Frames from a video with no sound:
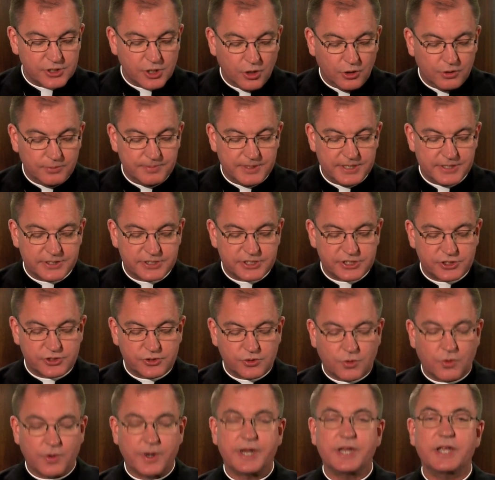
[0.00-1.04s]
told me the
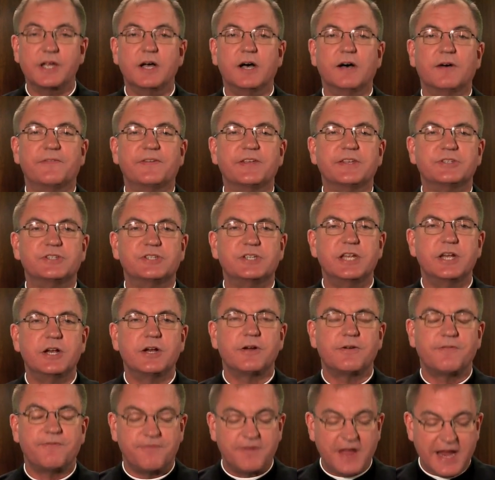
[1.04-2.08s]
story of his
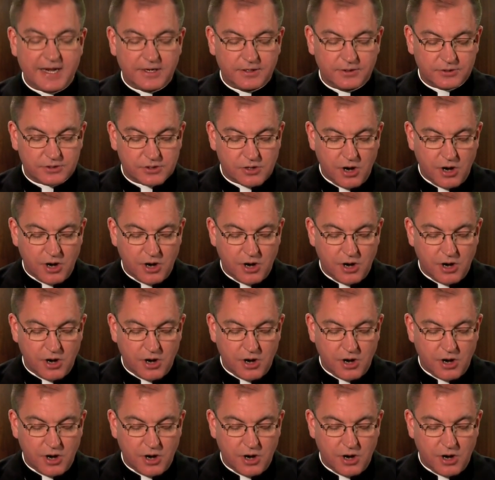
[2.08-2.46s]
near-fatal